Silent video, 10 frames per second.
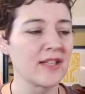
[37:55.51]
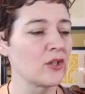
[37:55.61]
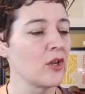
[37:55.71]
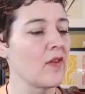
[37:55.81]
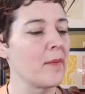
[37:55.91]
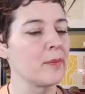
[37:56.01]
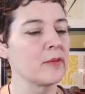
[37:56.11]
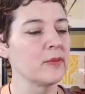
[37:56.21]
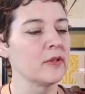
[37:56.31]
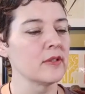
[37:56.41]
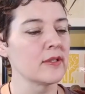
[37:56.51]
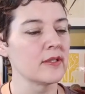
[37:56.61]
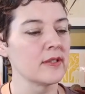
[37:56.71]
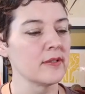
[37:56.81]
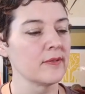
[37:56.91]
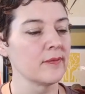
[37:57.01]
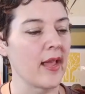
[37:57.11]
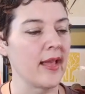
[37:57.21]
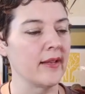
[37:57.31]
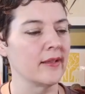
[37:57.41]
And so you've got purples
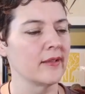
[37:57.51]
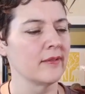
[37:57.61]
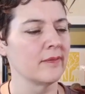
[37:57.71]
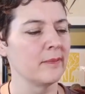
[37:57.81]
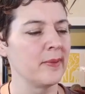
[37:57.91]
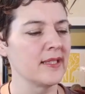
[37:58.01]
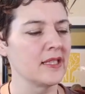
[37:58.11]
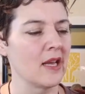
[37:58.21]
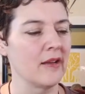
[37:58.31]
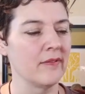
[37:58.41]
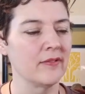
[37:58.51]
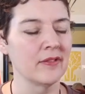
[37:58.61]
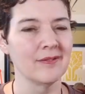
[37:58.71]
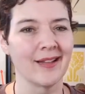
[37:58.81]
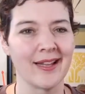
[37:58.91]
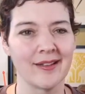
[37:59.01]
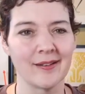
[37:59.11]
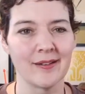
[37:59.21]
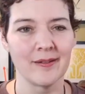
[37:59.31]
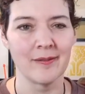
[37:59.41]
and bits of like
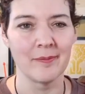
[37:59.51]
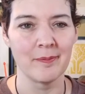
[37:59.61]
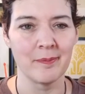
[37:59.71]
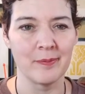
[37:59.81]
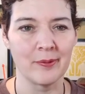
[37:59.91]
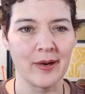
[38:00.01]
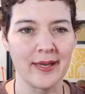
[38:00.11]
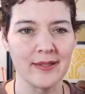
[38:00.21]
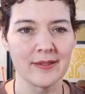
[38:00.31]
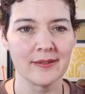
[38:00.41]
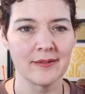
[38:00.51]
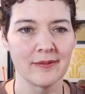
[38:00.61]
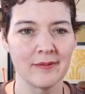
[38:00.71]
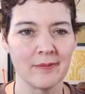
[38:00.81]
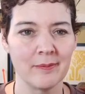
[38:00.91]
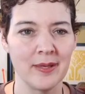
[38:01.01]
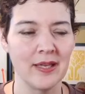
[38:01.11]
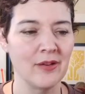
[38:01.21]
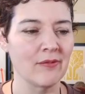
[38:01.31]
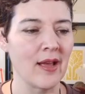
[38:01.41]
bright
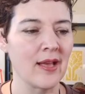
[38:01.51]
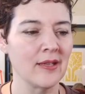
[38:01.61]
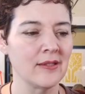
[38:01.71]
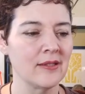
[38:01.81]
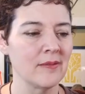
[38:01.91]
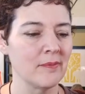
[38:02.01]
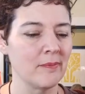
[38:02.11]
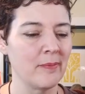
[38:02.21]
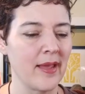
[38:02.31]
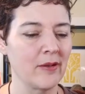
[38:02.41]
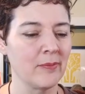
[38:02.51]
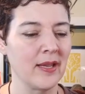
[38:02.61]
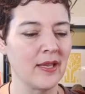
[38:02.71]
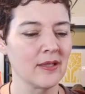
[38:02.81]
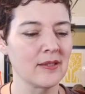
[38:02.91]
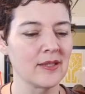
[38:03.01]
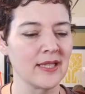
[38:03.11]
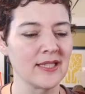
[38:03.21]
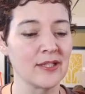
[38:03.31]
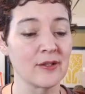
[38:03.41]
pinky reds, pale pinks,
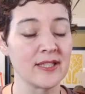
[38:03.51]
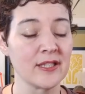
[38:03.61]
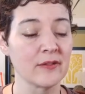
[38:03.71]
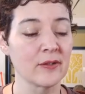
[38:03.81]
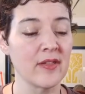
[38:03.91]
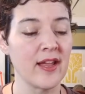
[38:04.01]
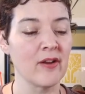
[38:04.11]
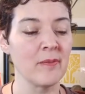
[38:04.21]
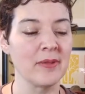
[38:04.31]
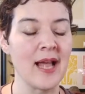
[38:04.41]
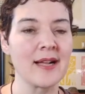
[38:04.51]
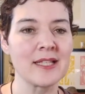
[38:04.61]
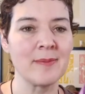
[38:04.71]
and there's silver in there and black